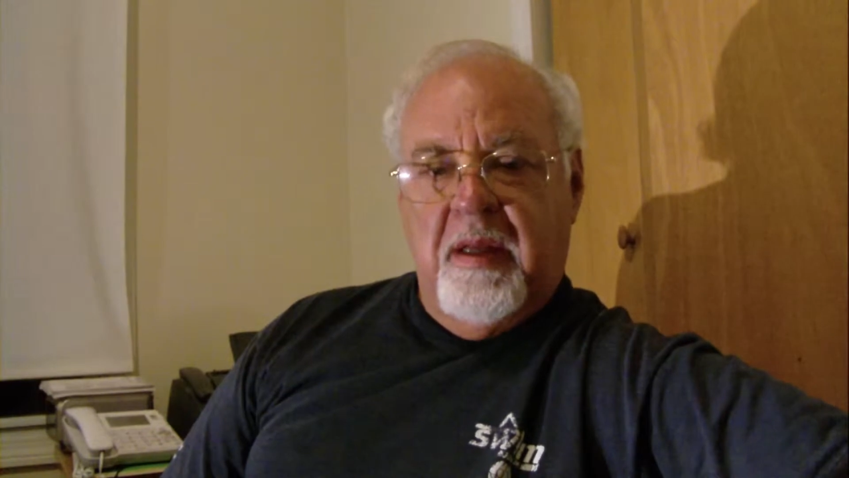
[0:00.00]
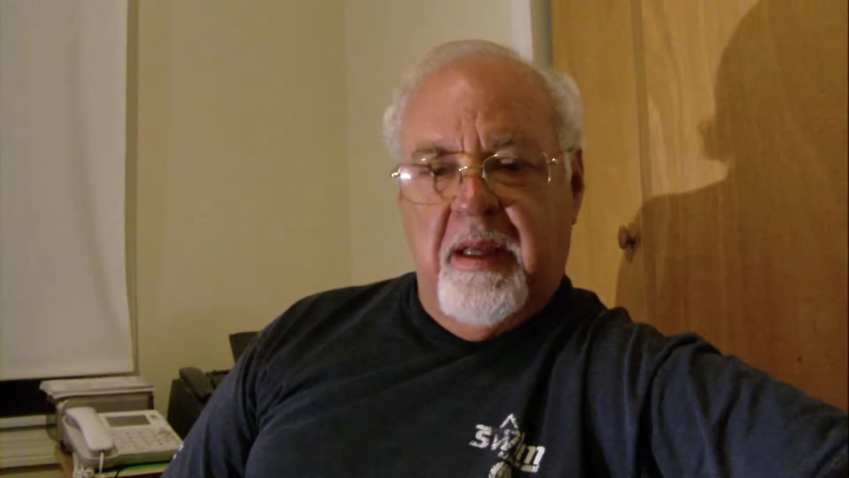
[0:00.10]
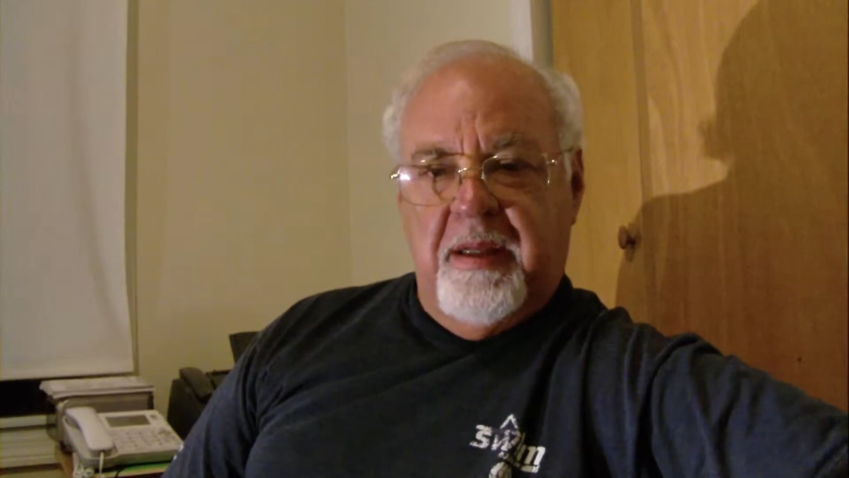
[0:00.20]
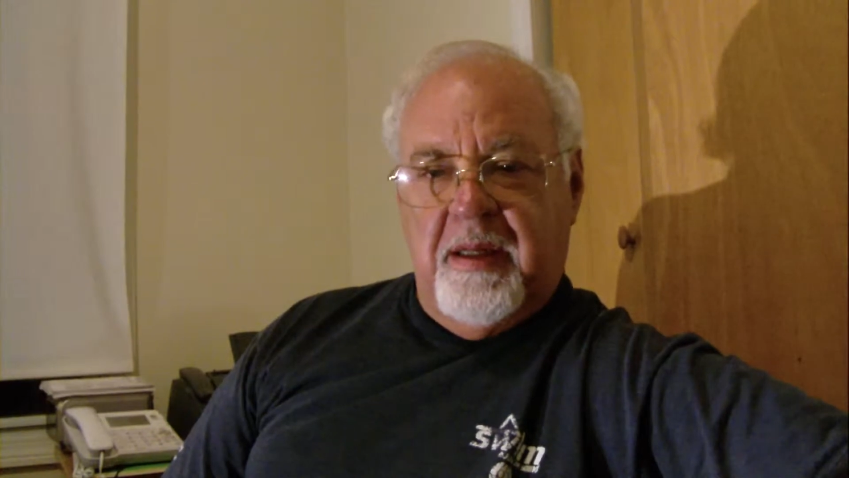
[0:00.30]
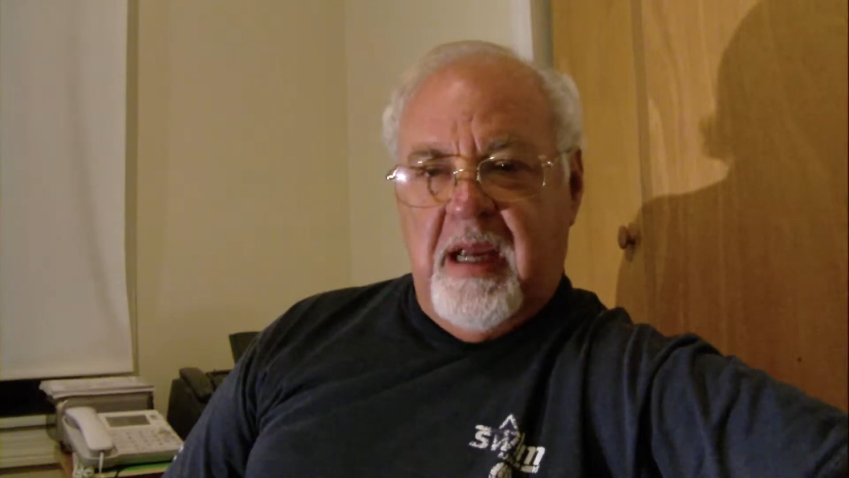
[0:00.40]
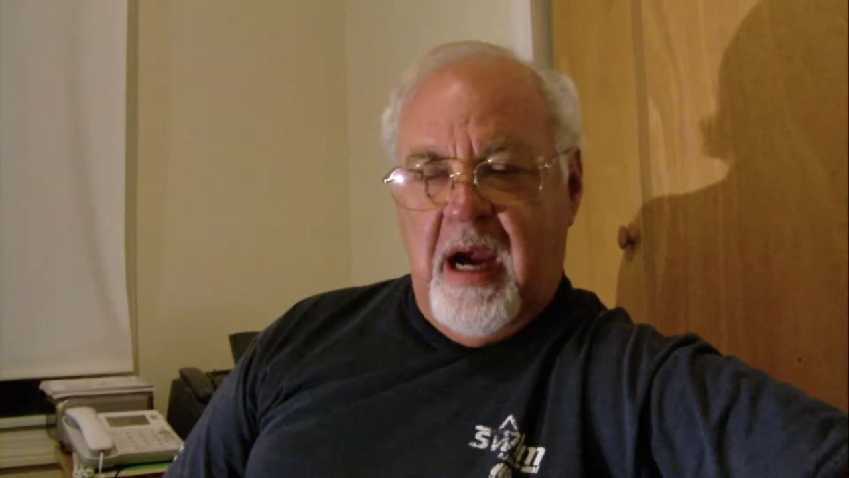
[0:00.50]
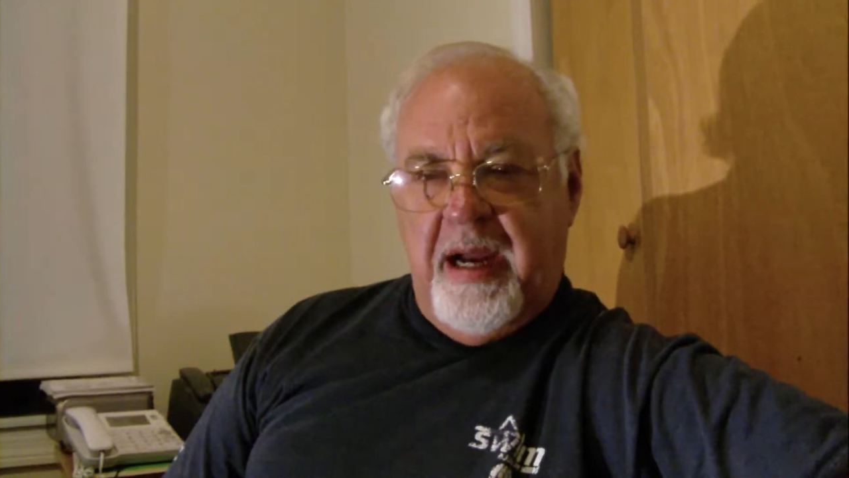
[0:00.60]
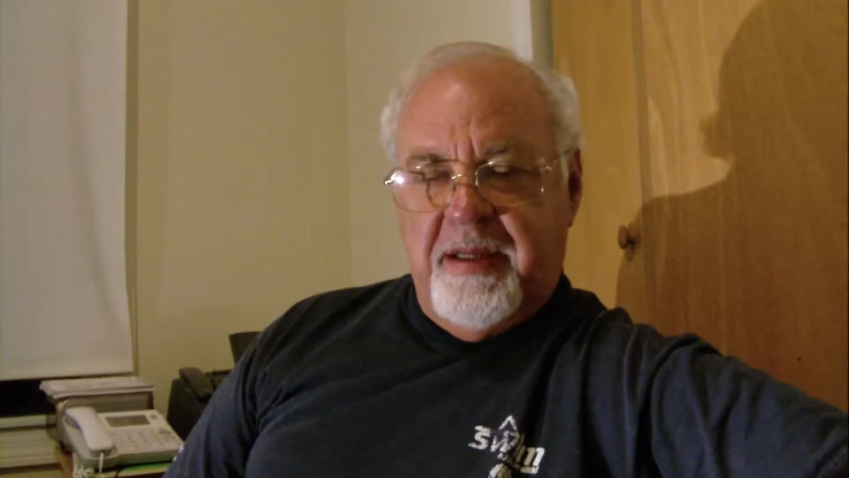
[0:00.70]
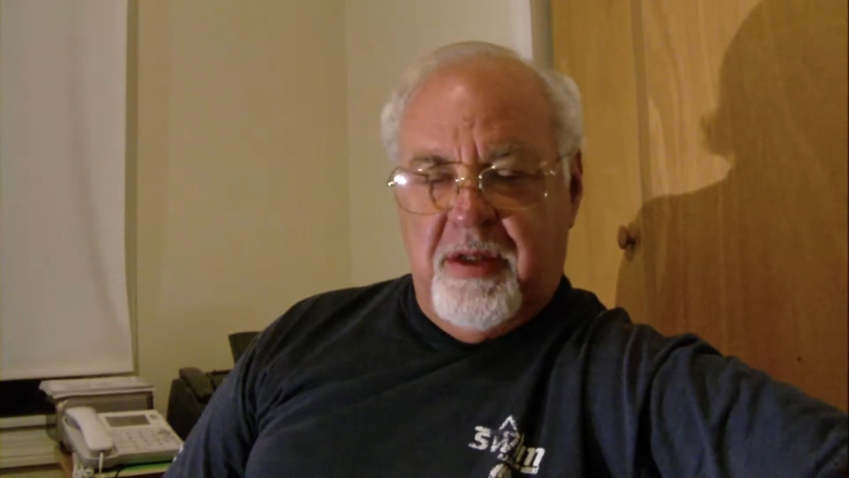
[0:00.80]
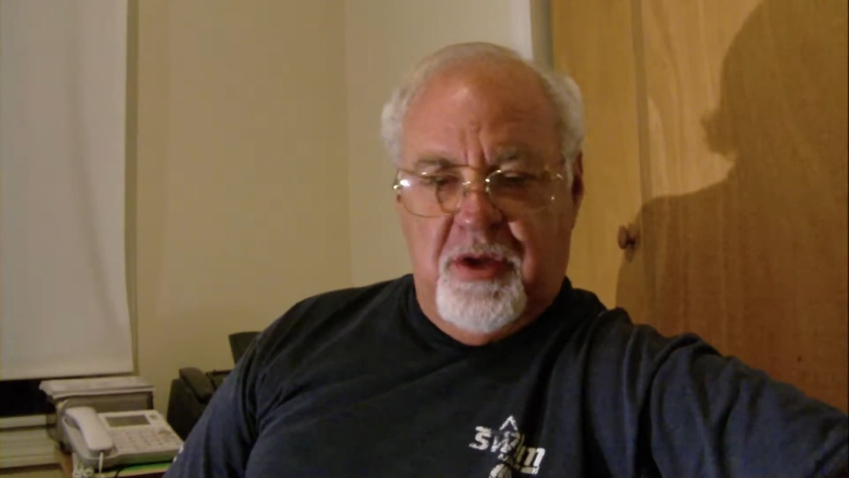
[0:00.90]
And the
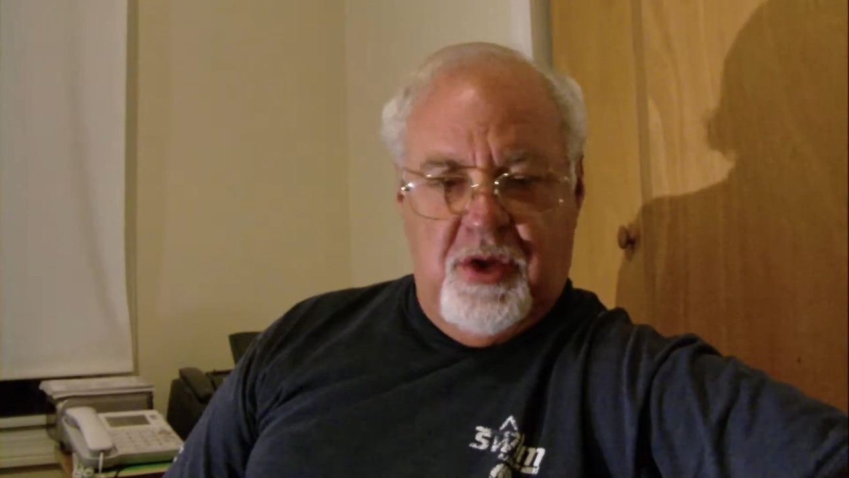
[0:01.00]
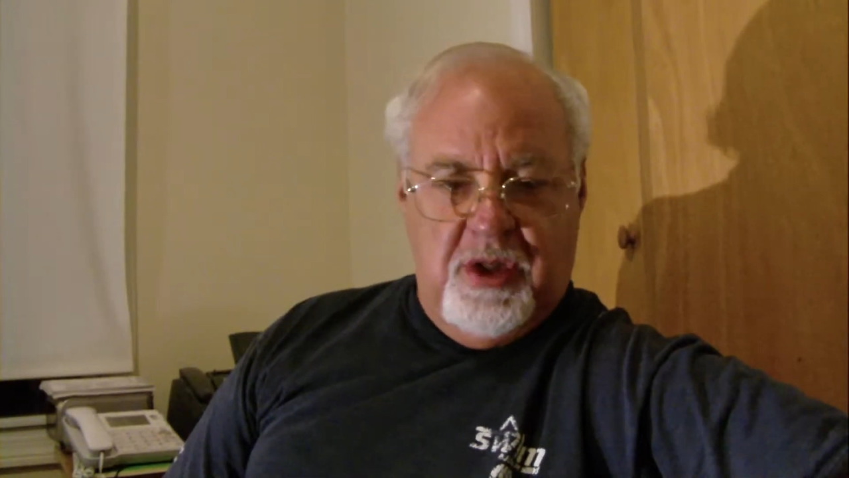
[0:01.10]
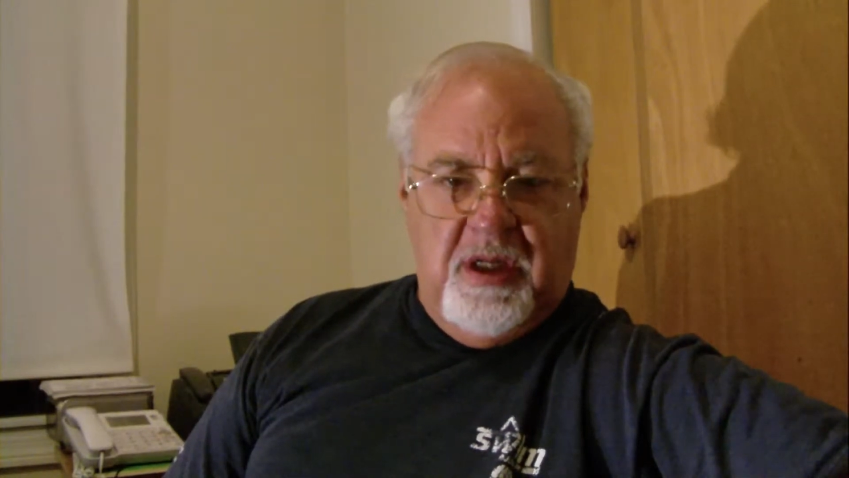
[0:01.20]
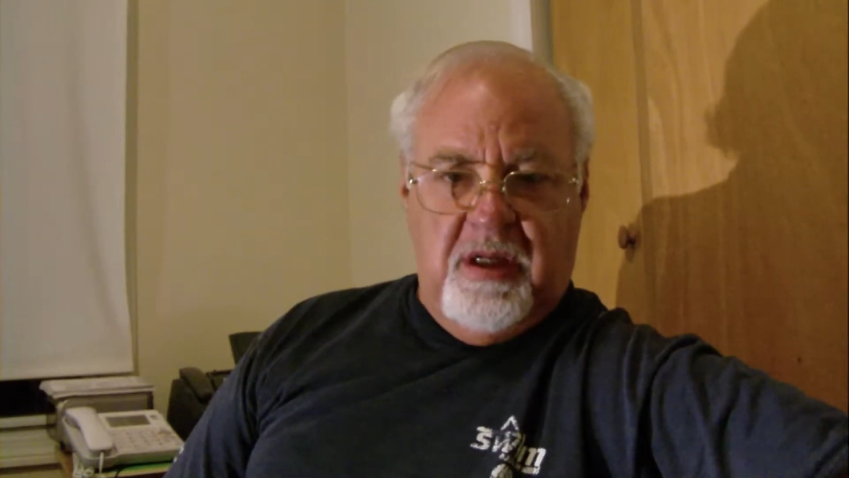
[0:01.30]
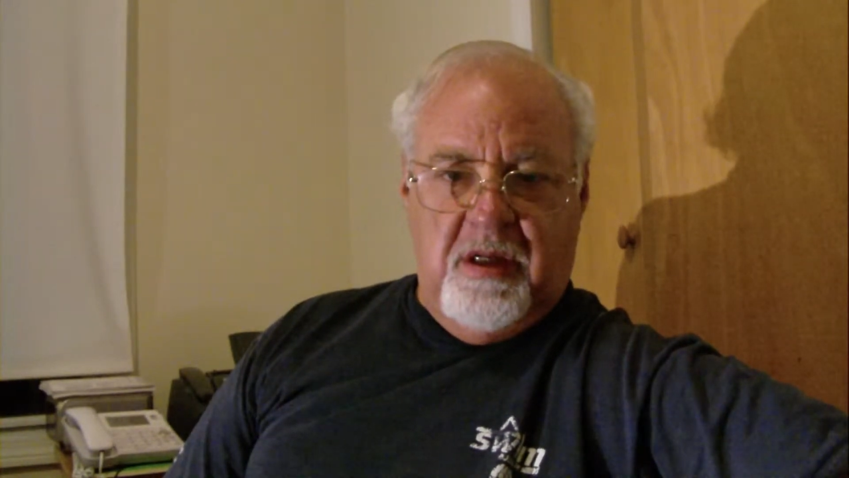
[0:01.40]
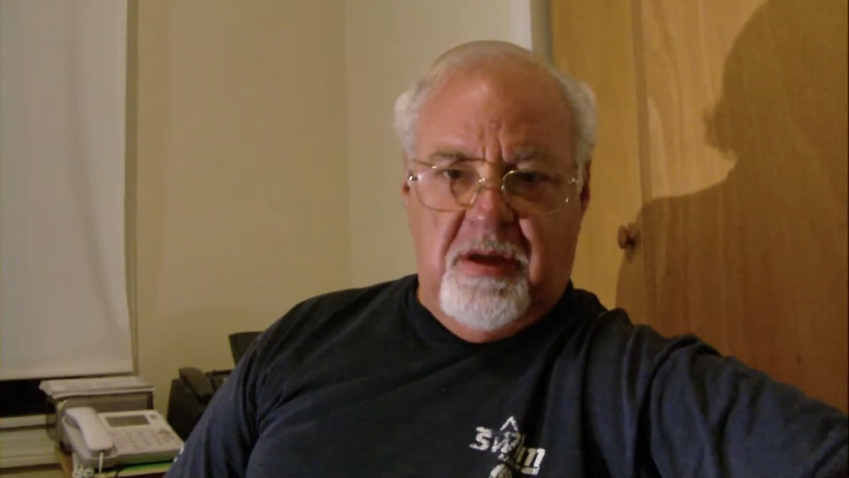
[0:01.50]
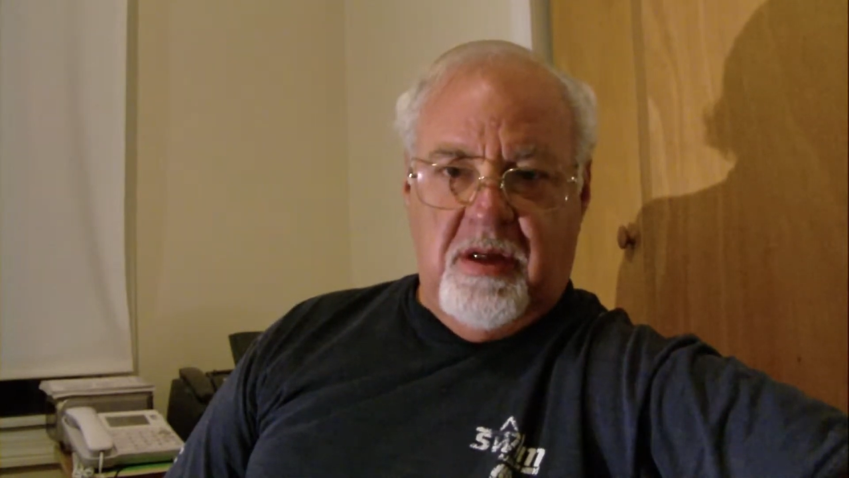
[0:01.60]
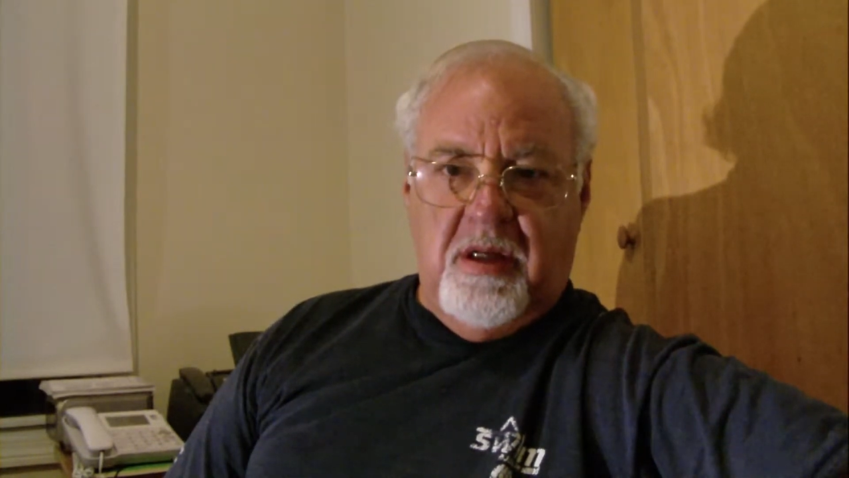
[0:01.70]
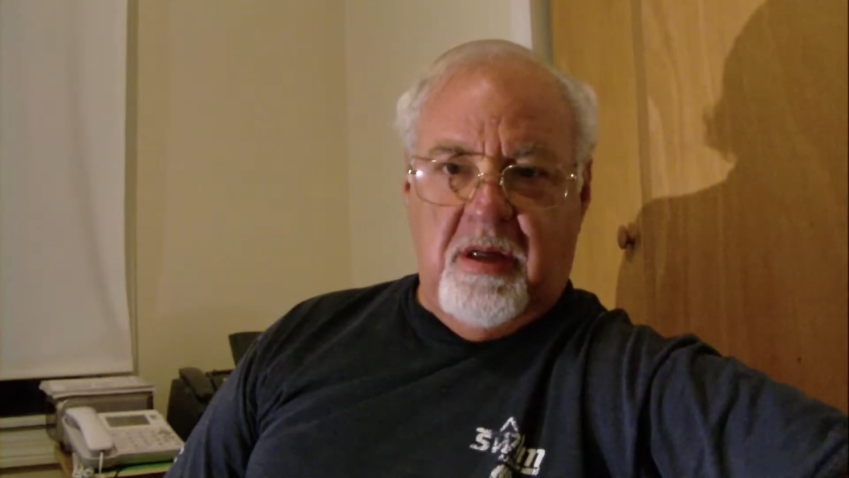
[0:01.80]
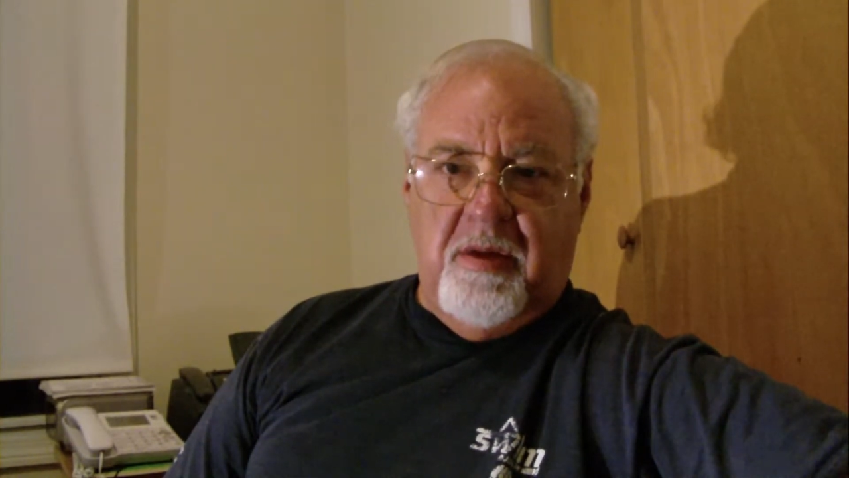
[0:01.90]
guy's a genius
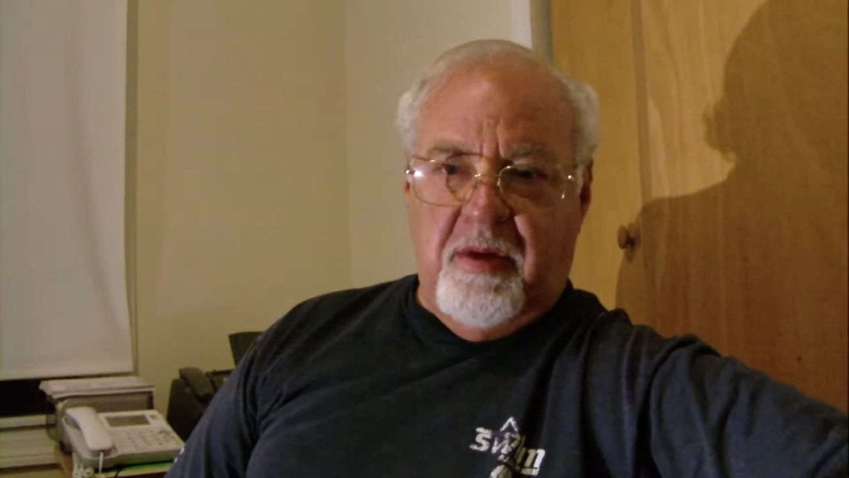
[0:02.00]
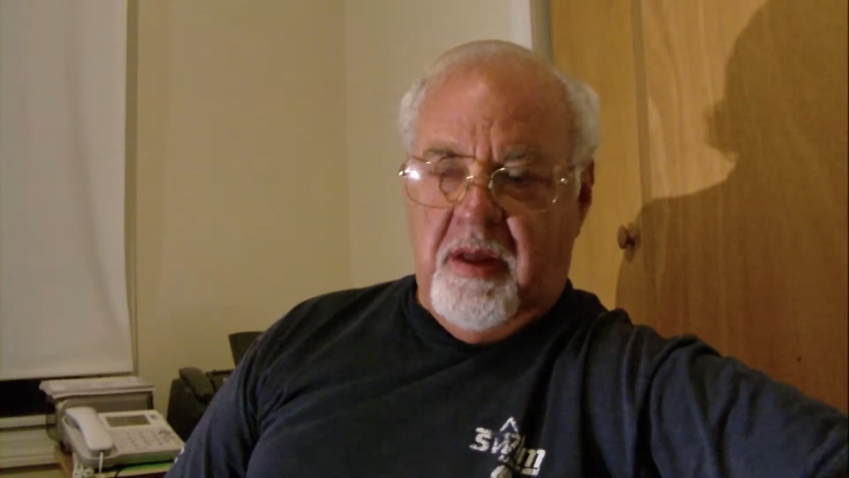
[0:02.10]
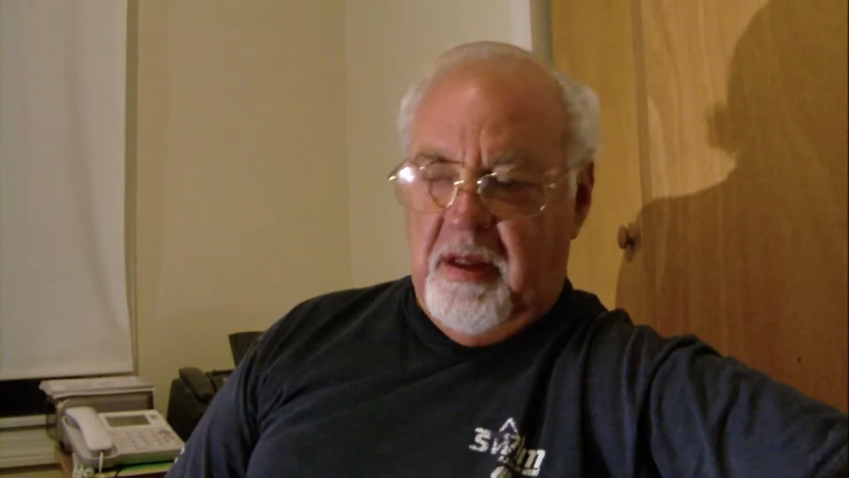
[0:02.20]
in a